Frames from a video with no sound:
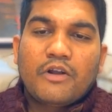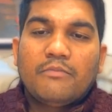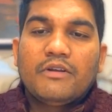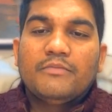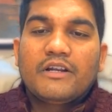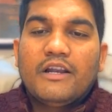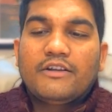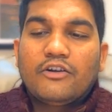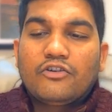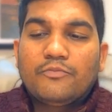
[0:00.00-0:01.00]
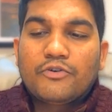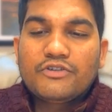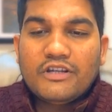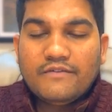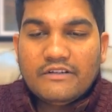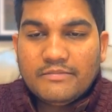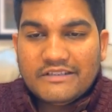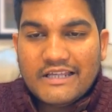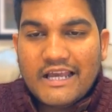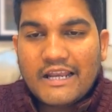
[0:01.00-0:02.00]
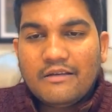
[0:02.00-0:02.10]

problem related to progeny will be there,